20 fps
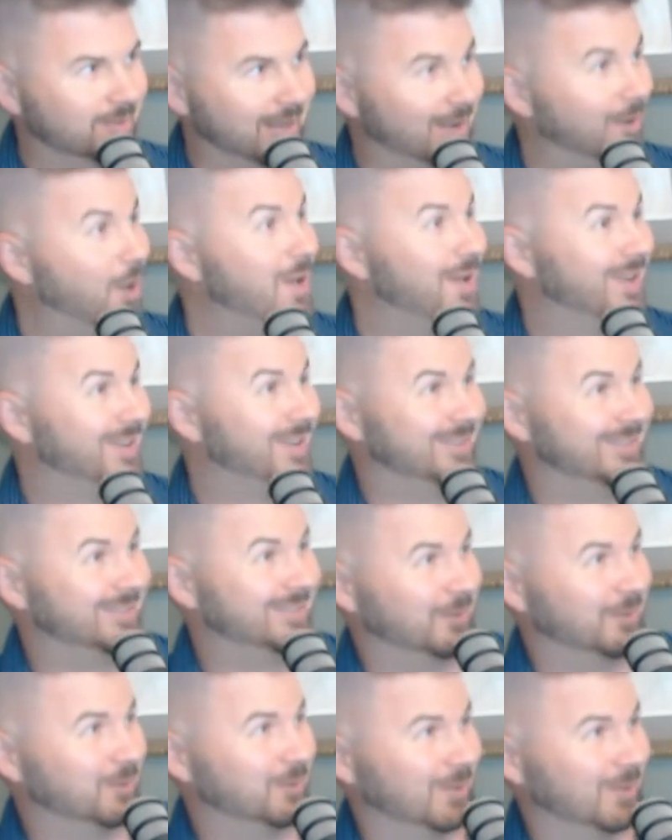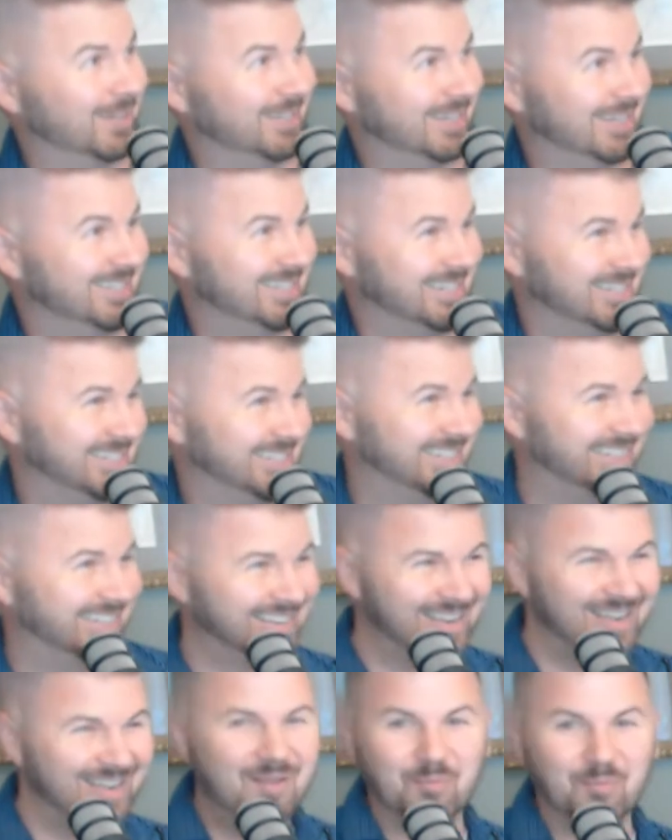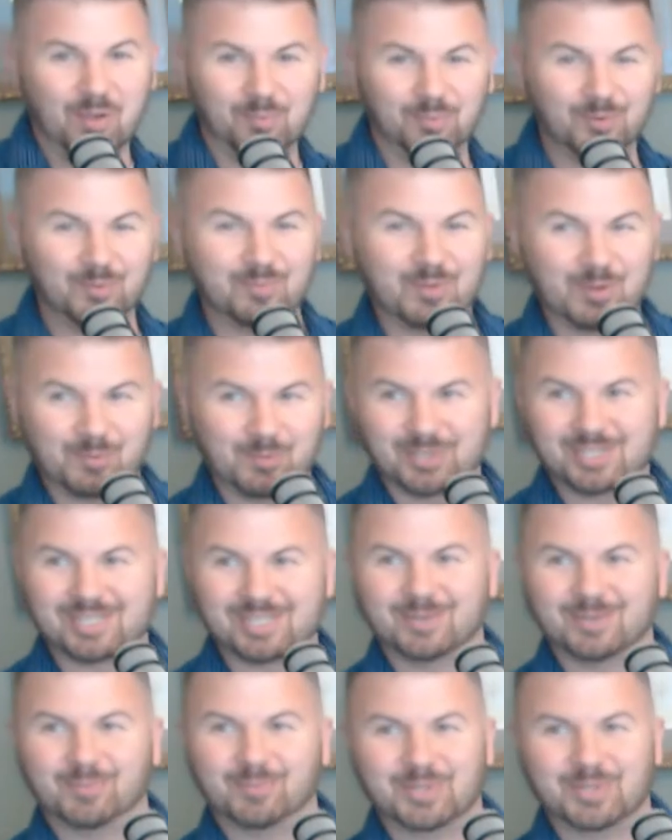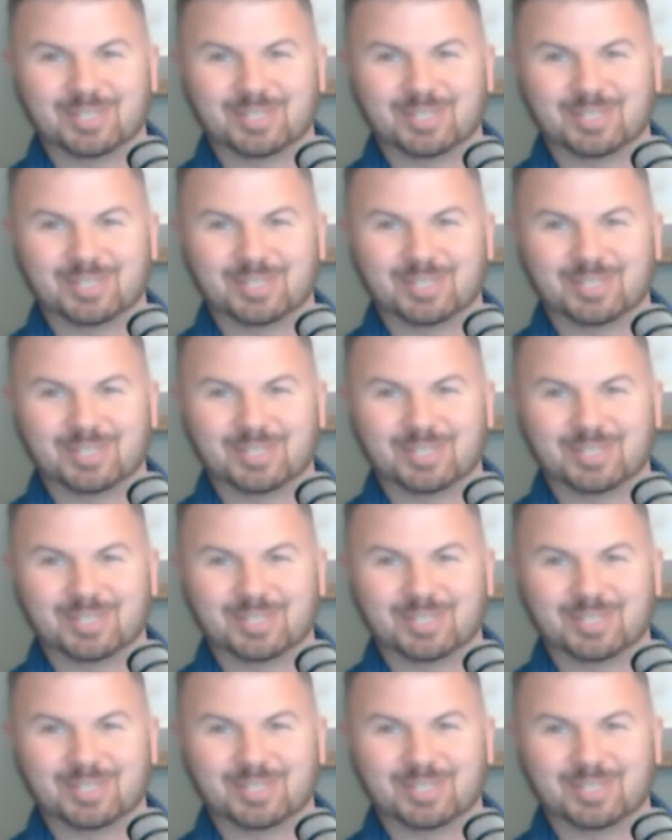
Yeah, right. People still put